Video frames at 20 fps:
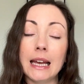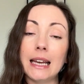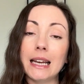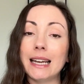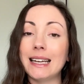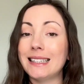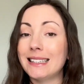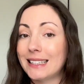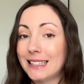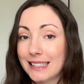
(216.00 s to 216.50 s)

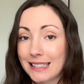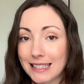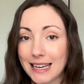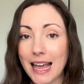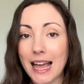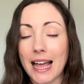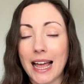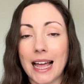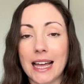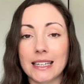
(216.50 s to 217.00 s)

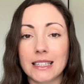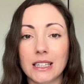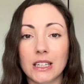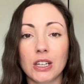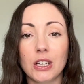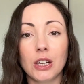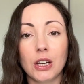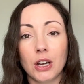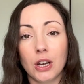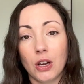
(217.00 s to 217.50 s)
Instead
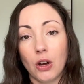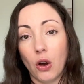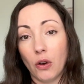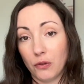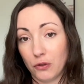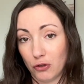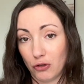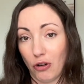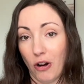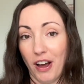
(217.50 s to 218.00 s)
of
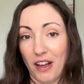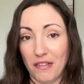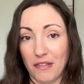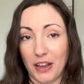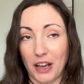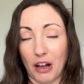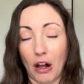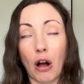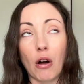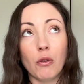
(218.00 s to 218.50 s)

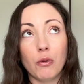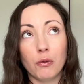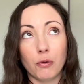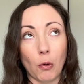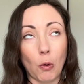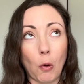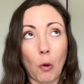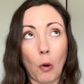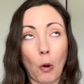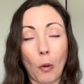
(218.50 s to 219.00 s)
striving
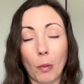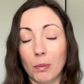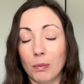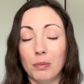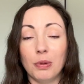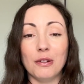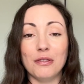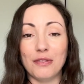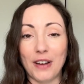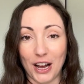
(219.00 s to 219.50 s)
for
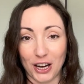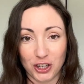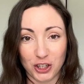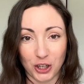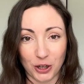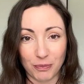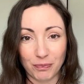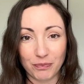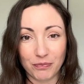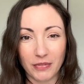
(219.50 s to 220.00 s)

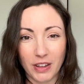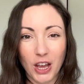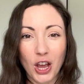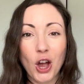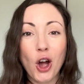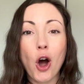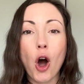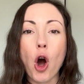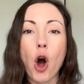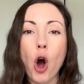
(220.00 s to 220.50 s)
perfection,
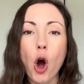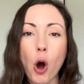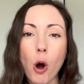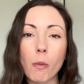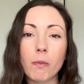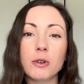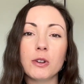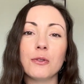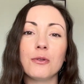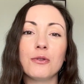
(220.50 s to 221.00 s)

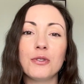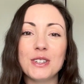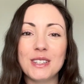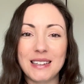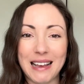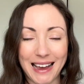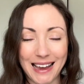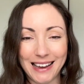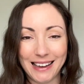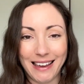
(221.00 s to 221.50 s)
opt for
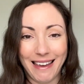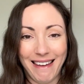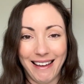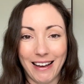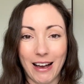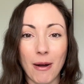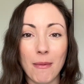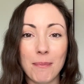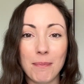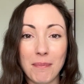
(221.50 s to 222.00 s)

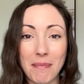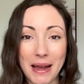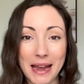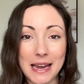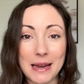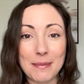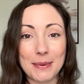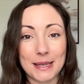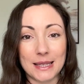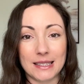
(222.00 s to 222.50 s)
taking
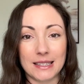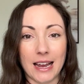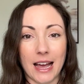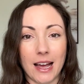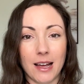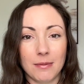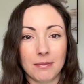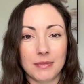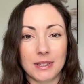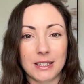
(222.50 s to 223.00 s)
baby
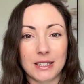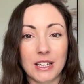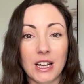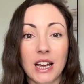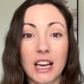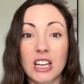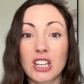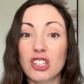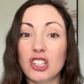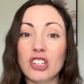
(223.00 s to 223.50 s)
steps.
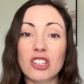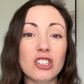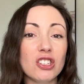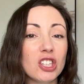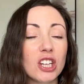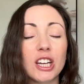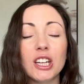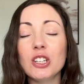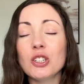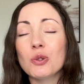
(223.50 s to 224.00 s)
Just
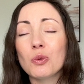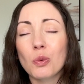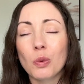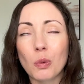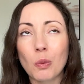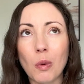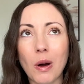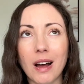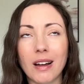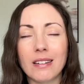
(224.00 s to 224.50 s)
change
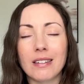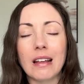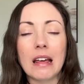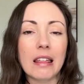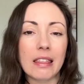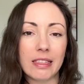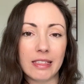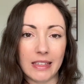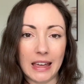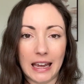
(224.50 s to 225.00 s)
one
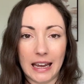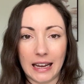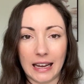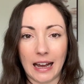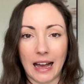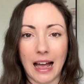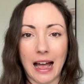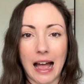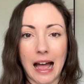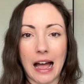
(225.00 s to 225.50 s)

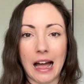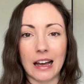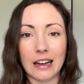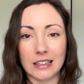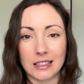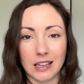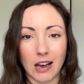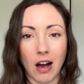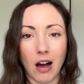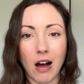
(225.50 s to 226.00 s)
thing at
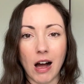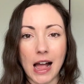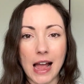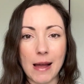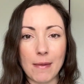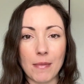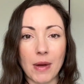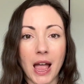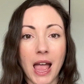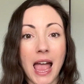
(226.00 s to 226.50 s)
a
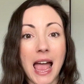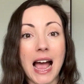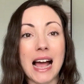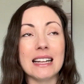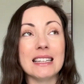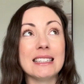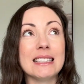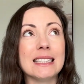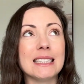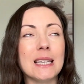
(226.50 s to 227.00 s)
time
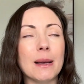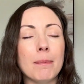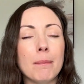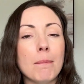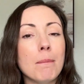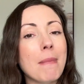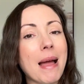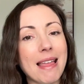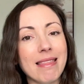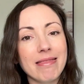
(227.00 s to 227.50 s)
and
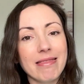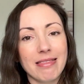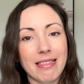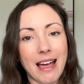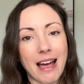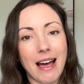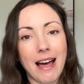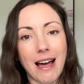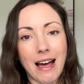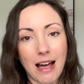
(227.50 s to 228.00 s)
cement
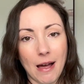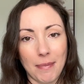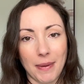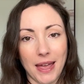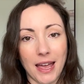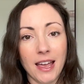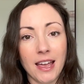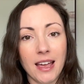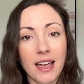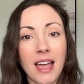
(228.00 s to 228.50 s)
that
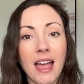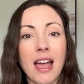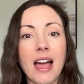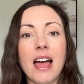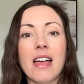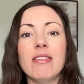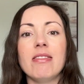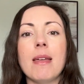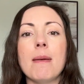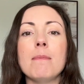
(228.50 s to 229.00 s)
habit
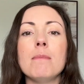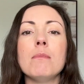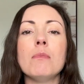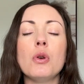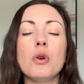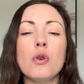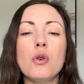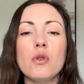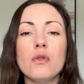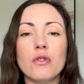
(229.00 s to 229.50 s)
and then
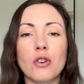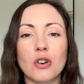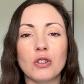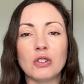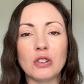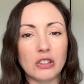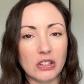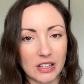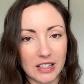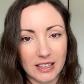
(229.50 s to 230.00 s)
move
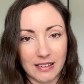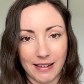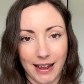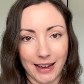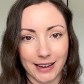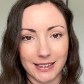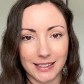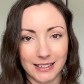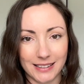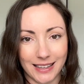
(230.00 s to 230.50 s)
on to the
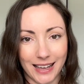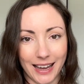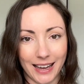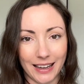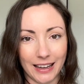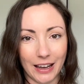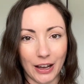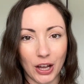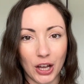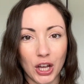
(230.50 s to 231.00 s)
next
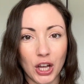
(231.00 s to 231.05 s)
thing.